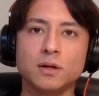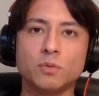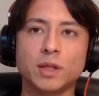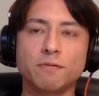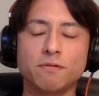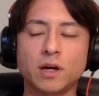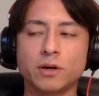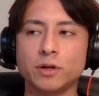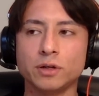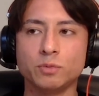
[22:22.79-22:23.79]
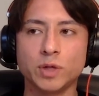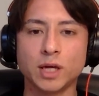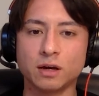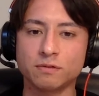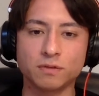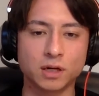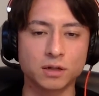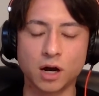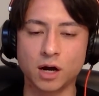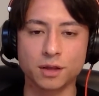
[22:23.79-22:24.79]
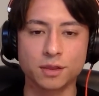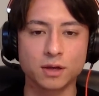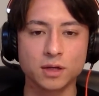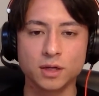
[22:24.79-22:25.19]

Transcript: with Flutter. We have auth,